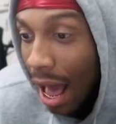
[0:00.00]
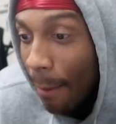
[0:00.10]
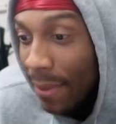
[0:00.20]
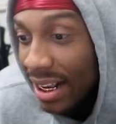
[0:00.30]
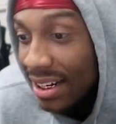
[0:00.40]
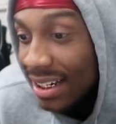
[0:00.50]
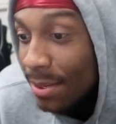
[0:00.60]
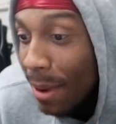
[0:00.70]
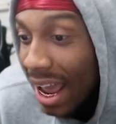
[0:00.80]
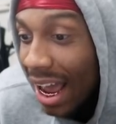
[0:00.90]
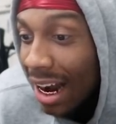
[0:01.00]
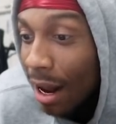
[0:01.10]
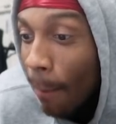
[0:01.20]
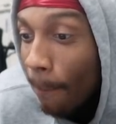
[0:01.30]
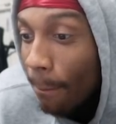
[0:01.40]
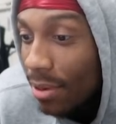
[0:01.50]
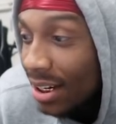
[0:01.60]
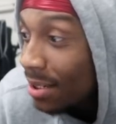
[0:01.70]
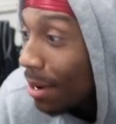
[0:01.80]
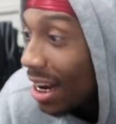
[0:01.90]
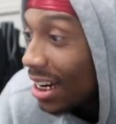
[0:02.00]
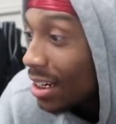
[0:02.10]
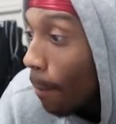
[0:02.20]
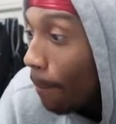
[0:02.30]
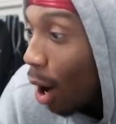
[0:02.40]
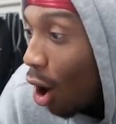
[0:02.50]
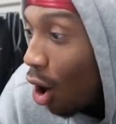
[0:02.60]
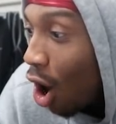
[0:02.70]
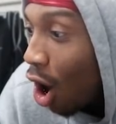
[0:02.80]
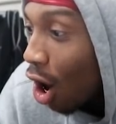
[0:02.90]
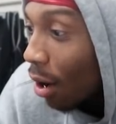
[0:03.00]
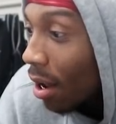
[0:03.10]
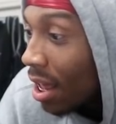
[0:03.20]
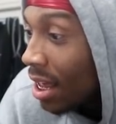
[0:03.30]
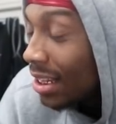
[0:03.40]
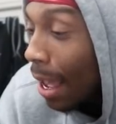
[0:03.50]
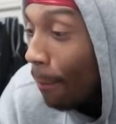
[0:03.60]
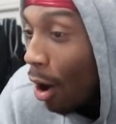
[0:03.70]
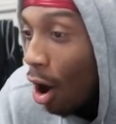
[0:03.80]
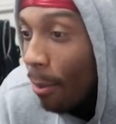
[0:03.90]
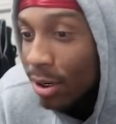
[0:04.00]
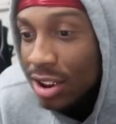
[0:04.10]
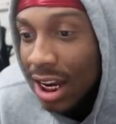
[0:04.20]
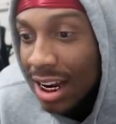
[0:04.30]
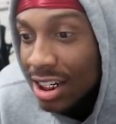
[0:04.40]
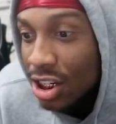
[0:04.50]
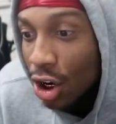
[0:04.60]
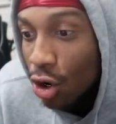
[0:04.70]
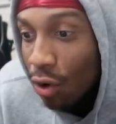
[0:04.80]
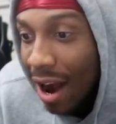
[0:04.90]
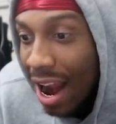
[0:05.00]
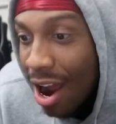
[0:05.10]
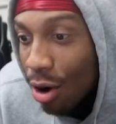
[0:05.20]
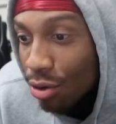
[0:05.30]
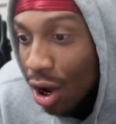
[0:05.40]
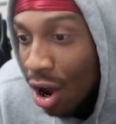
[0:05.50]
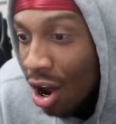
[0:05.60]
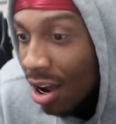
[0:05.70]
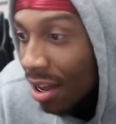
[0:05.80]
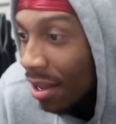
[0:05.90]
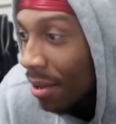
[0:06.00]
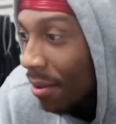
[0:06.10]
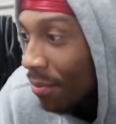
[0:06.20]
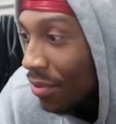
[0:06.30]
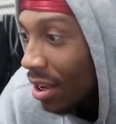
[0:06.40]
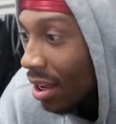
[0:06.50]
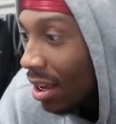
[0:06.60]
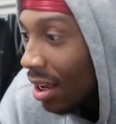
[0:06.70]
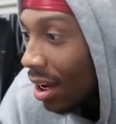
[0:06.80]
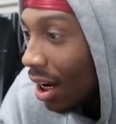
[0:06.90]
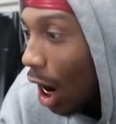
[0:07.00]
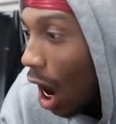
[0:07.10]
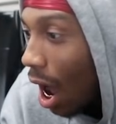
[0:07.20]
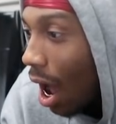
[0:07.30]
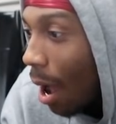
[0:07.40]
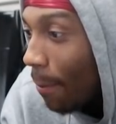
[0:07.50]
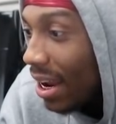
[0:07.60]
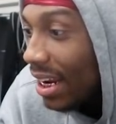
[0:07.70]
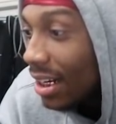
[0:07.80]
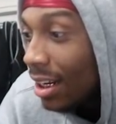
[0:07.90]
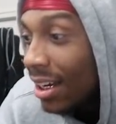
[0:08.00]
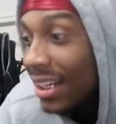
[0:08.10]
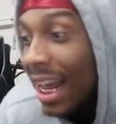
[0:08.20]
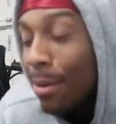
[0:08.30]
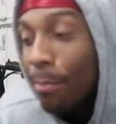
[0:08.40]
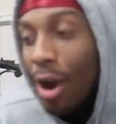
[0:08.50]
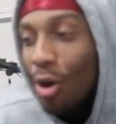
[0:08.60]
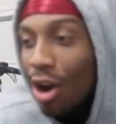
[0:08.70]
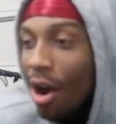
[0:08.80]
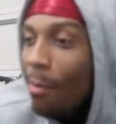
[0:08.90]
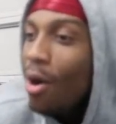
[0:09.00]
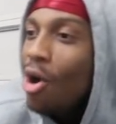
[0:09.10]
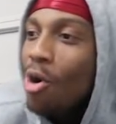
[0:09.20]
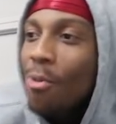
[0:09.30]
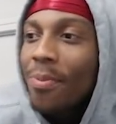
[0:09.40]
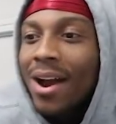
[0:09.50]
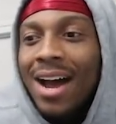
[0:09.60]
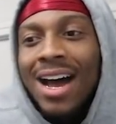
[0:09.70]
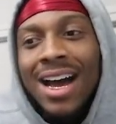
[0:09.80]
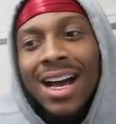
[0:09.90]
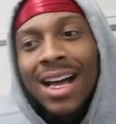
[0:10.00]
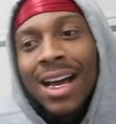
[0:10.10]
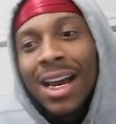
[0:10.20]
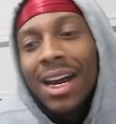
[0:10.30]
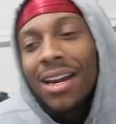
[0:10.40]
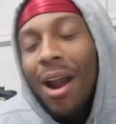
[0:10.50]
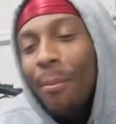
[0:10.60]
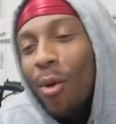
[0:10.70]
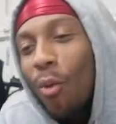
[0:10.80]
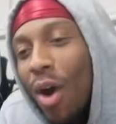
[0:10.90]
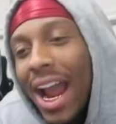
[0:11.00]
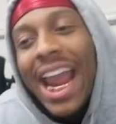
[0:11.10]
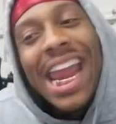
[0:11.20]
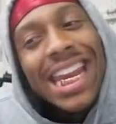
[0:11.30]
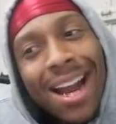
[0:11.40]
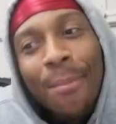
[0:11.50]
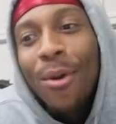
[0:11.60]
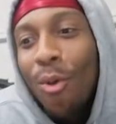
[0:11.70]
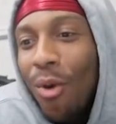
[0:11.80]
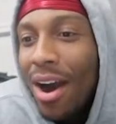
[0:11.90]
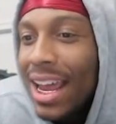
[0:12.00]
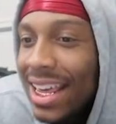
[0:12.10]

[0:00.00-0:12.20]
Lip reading: I mean, this man is a ball hawk. That ball almost touched the ground, dog. I mean, look at that, bro. Come on, bro. Number one. Ain't he number one?